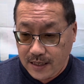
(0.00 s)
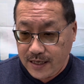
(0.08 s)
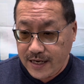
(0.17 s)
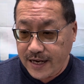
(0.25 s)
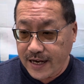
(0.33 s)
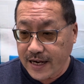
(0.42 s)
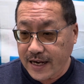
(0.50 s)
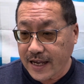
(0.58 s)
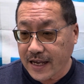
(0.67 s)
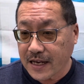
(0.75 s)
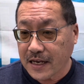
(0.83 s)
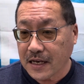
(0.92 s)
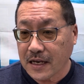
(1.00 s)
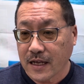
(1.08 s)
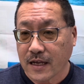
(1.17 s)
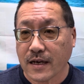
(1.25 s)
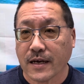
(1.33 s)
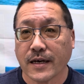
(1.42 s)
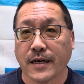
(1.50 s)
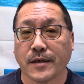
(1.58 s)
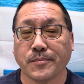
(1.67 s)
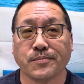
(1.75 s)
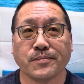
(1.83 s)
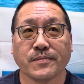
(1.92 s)
And
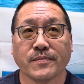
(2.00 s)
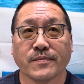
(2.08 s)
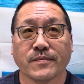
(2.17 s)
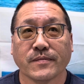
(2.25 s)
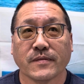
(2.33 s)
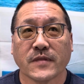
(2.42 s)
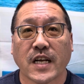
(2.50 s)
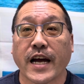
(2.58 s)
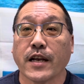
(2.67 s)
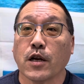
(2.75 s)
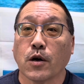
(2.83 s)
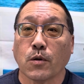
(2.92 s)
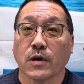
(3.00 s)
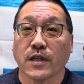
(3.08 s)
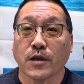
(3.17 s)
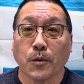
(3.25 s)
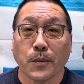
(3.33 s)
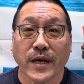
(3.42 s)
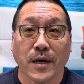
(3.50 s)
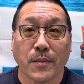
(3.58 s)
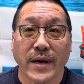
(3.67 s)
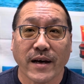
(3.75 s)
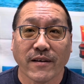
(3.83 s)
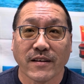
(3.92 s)
I know a little bit
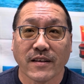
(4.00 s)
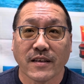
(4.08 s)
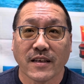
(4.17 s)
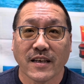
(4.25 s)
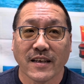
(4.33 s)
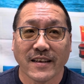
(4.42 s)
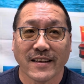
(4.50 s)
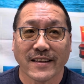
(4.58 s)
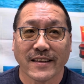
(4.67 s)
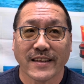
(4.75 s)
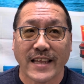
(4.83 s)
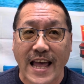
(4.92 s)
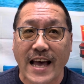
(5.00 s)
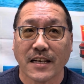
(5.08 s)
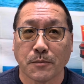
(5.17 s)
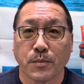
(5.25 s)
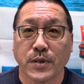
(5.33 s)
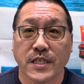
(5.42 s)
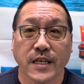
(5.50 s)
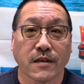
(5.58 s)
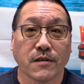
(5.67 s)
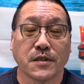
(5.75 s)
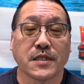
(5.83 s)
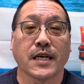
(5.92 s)
about that
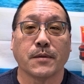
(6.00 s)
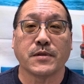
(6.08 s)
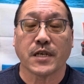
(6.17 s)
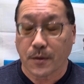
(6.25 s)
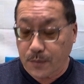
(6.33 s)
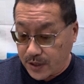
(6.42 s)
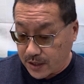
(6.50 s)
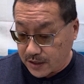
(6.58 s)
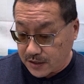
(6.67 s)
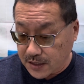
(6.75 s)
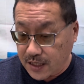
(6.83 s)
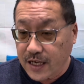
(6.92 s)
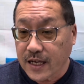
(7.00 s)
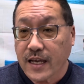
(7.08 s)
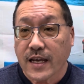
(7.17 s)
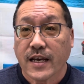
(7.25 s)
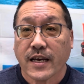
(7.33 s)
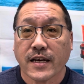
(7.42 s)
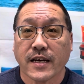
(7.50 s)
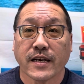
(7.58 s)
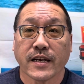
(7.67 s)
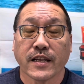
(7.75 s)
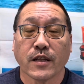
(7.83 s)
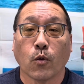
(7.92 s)
particular subject because
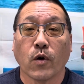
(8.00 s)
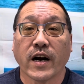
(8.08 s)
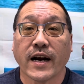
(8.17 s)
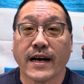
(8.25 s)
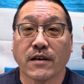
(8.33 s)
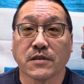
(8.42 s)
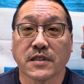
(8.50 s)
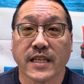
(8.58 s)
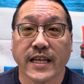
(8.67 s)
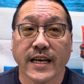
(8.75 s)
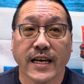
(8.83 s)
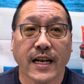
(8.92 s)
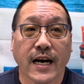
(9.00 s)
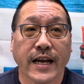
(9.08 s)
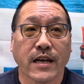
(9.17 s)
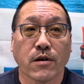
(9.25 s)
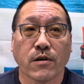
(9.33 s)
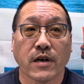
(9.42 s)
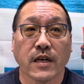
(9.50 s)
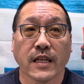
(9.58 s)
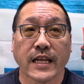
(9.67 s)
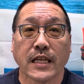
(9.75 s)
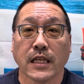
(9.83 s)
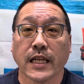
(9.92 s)
in the warehouse that I
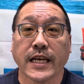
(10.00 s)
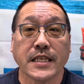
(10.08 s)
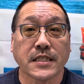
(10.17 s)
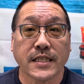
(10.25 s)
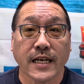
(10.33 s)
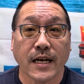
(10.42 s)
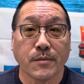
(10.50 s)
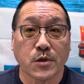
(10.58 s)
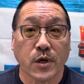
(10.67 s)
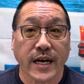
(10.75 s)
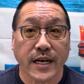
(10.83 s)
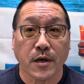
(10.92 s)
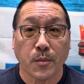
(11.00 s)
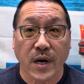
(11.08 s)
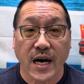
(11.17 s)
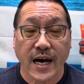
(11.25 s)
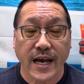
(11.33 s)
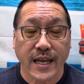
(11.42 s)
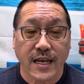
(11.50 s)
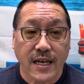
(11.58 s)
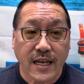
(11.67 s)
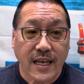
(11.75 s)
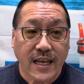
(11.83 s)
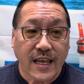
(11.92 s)
currently lease that I'm trying to buy,
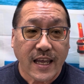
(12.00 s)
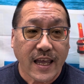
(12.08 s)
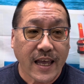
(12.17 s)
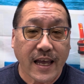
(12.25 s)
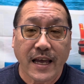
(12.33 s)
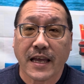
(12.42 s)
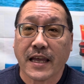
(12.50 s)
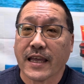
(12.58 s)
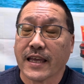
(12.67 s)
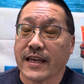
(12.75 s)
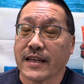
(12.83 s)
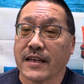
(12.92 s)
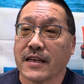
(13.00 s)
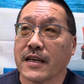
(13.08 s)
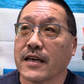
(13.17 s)
and